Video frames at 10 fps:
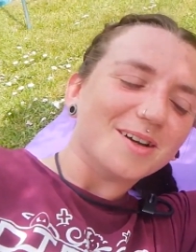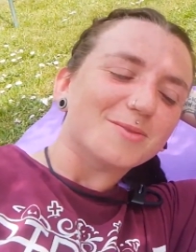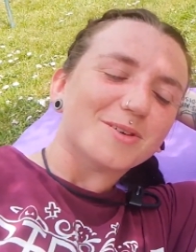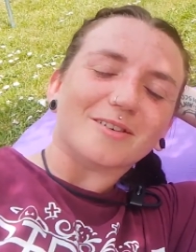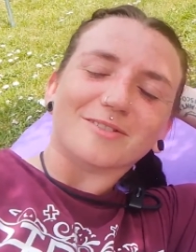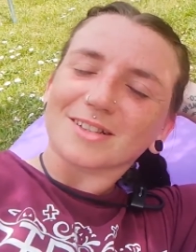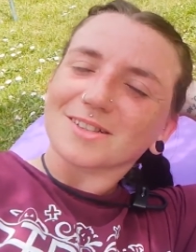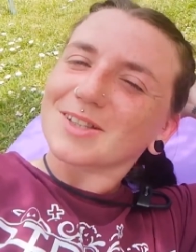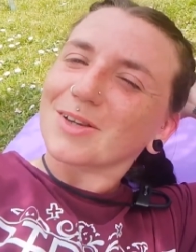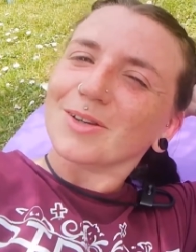but I feel
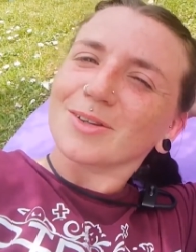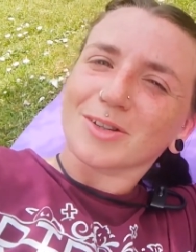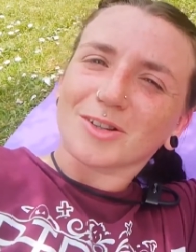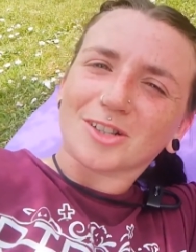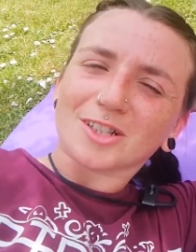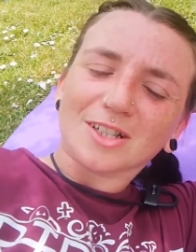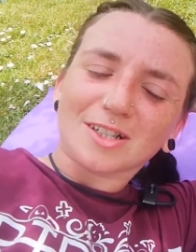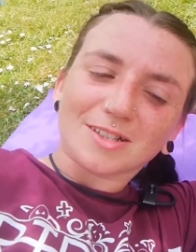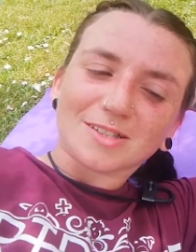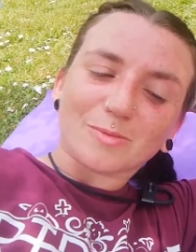so good,
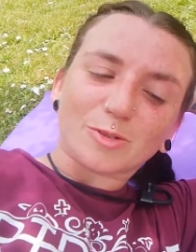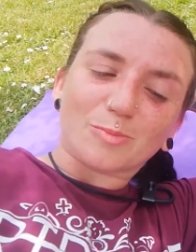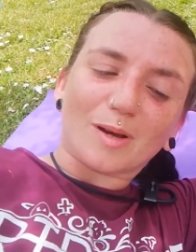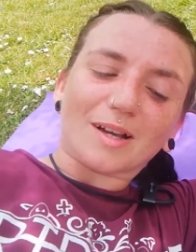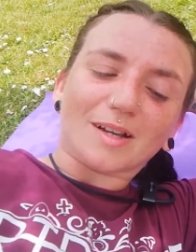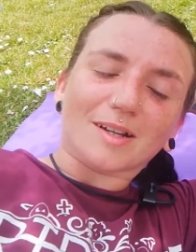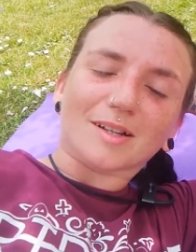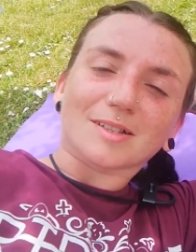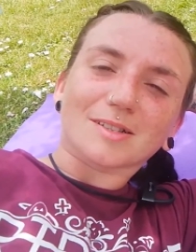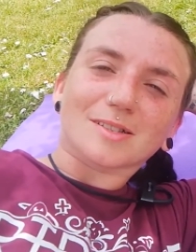so much better,
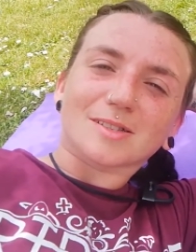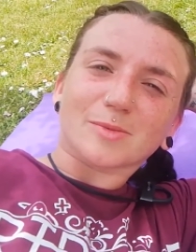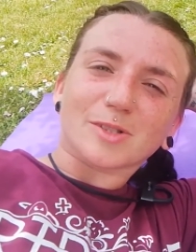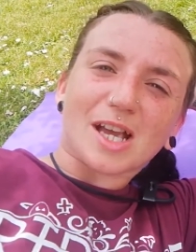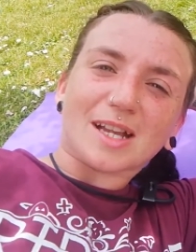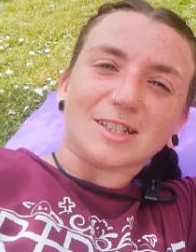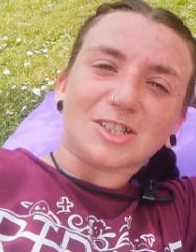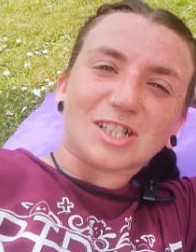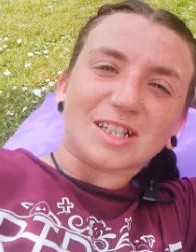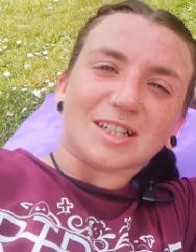so much
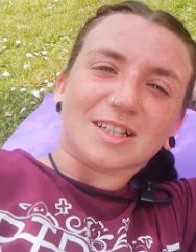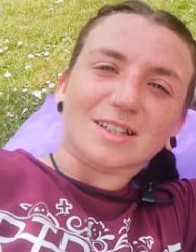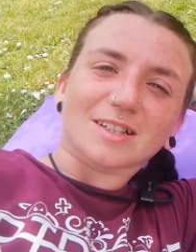energy.